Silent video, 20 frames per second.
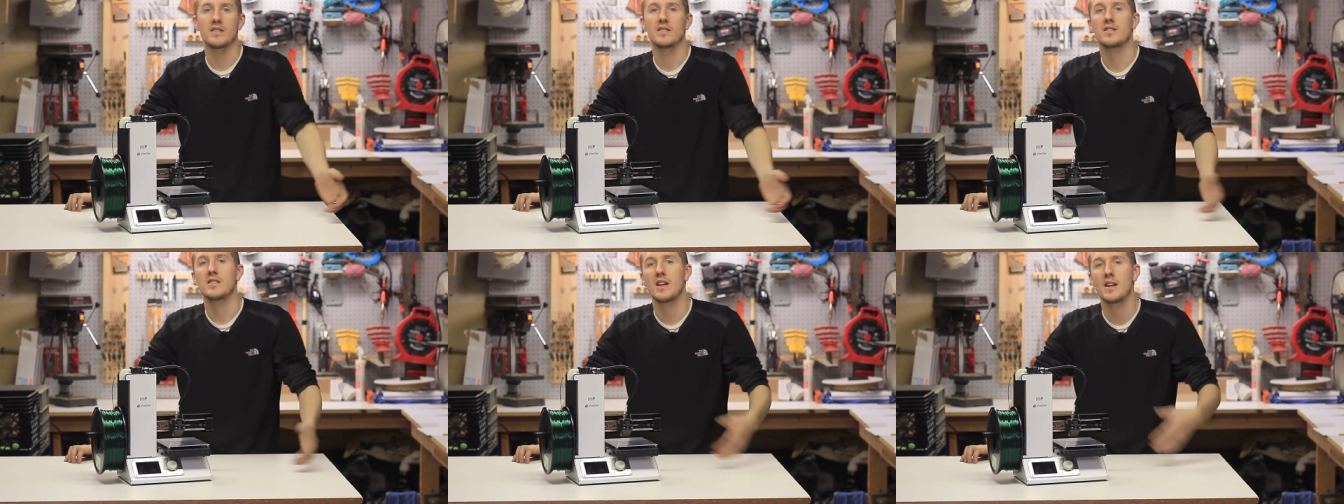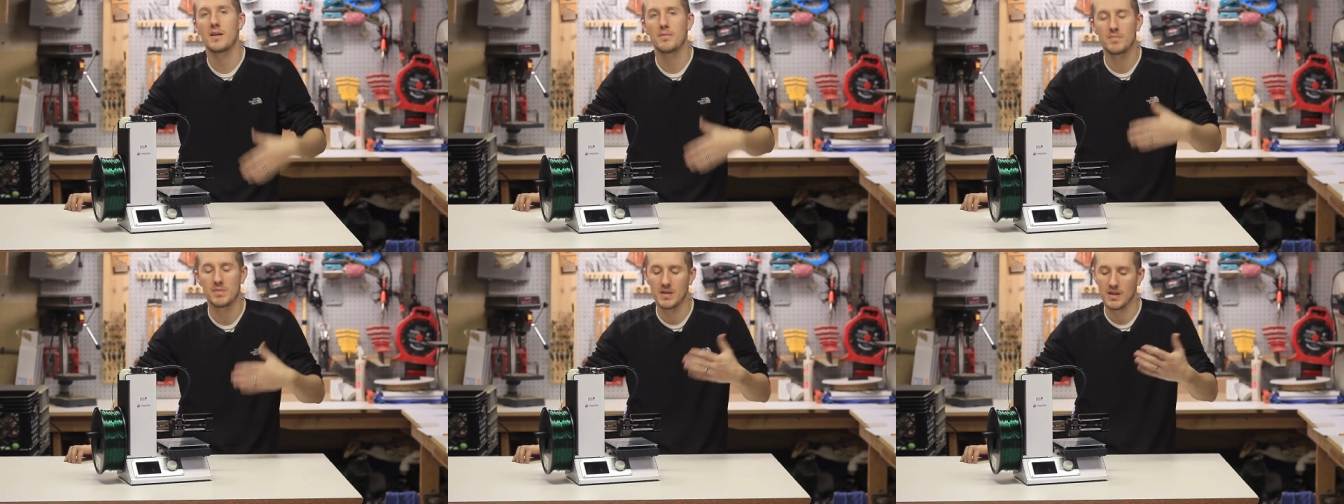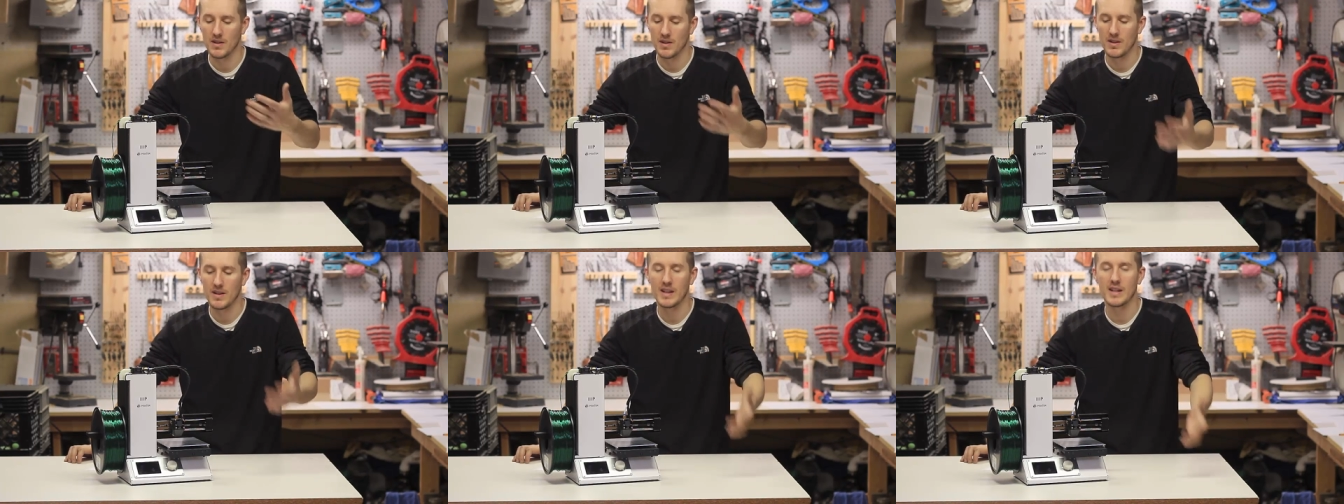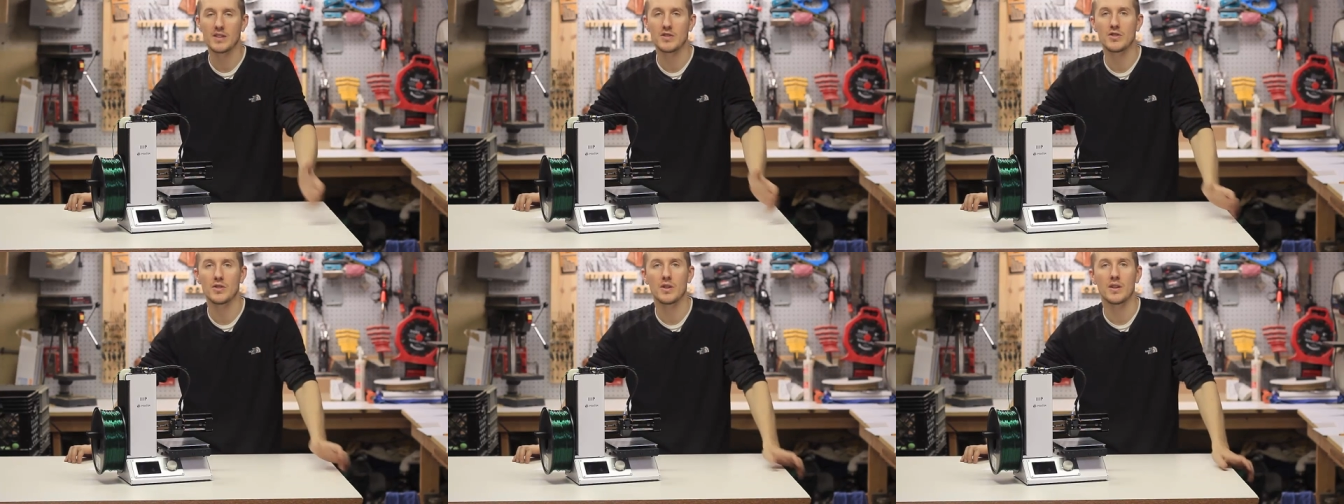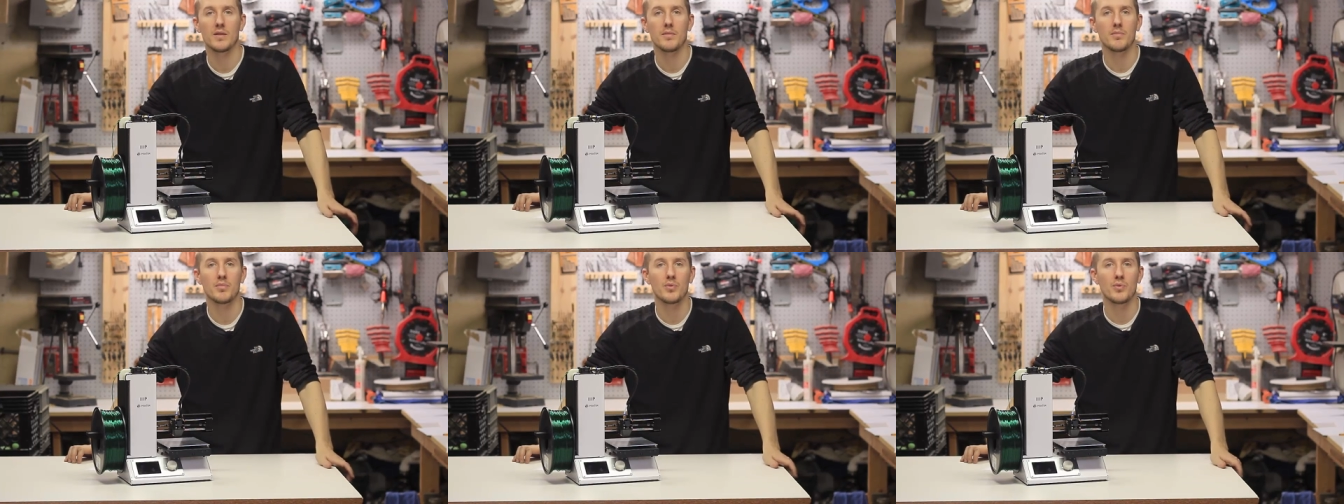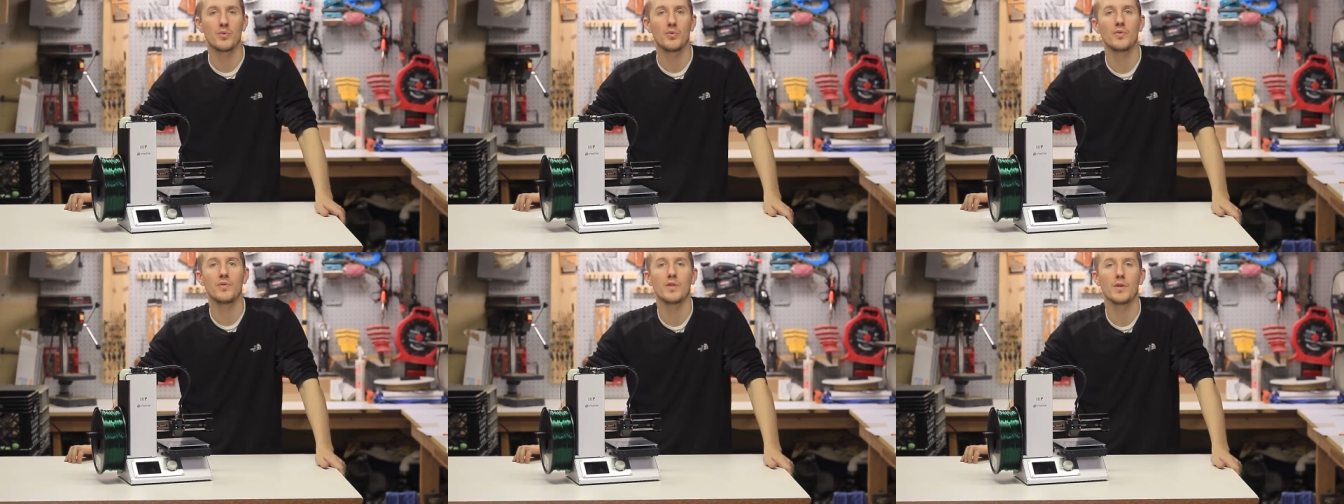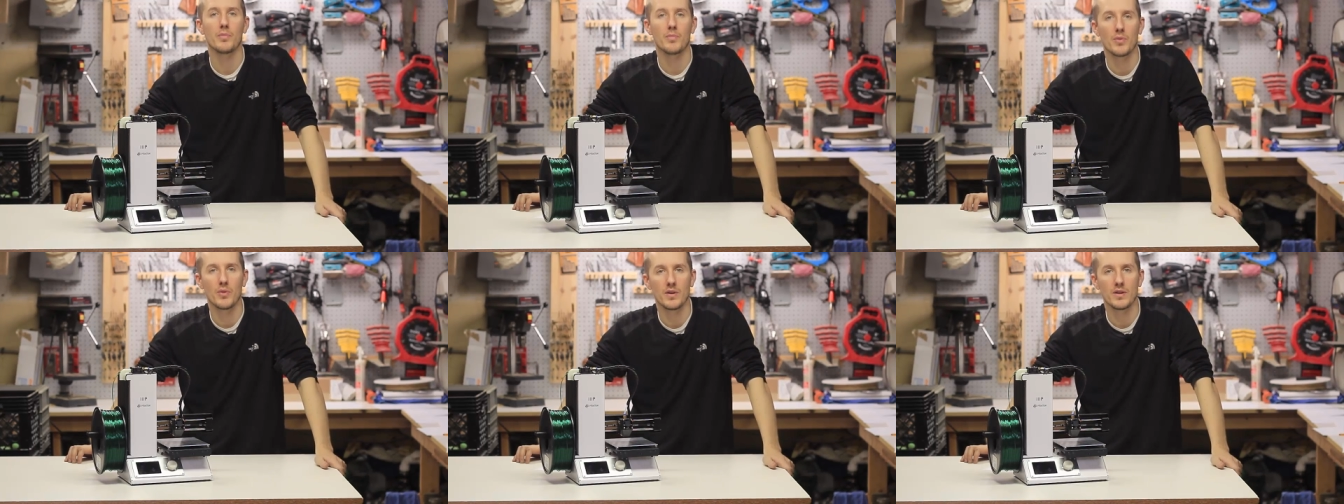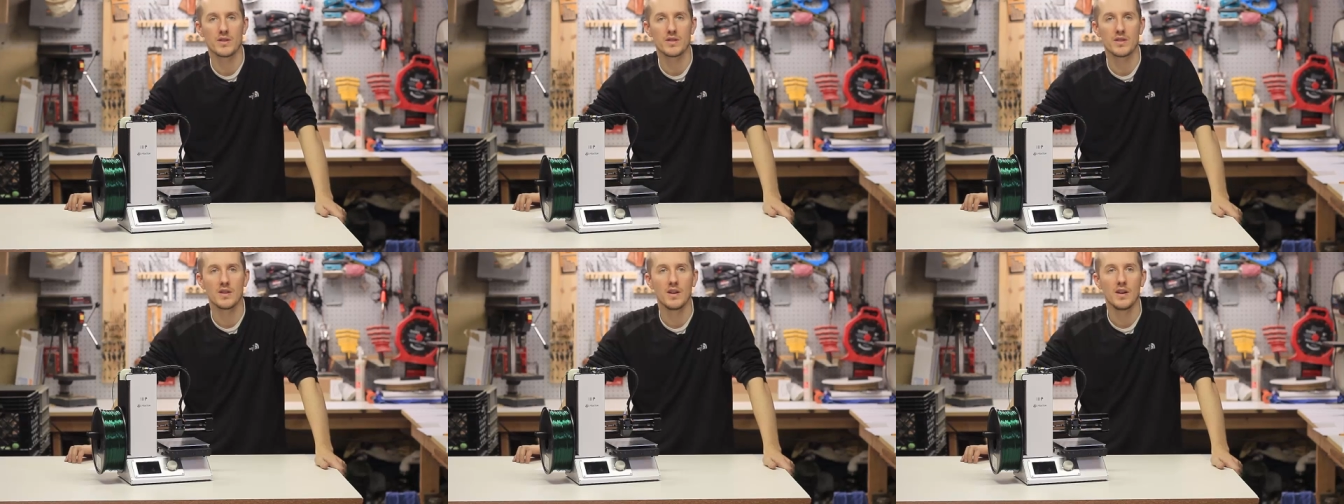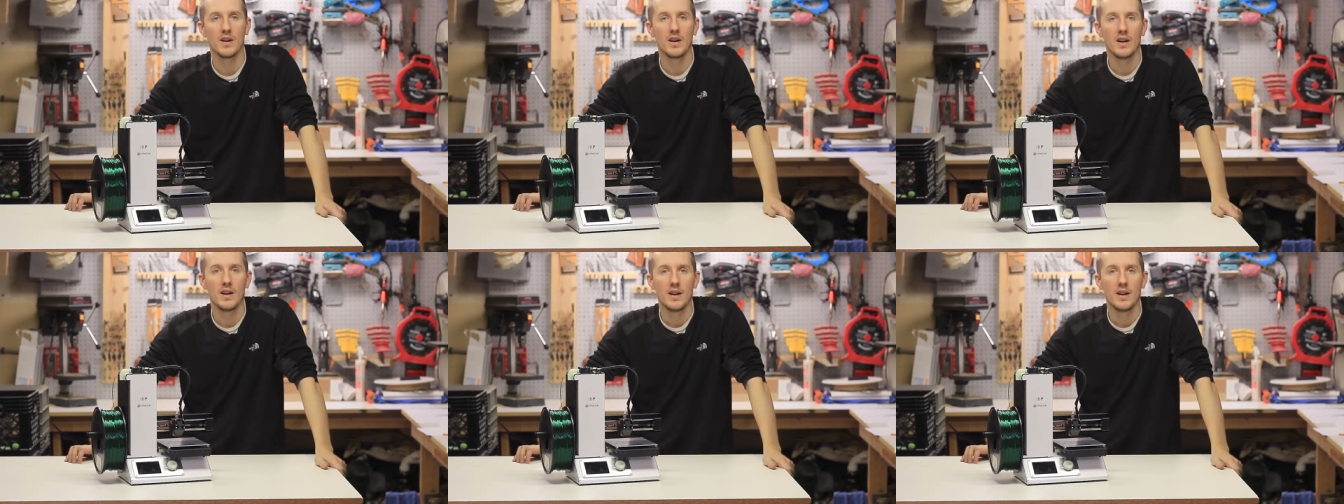and setups and things you can improve your prints.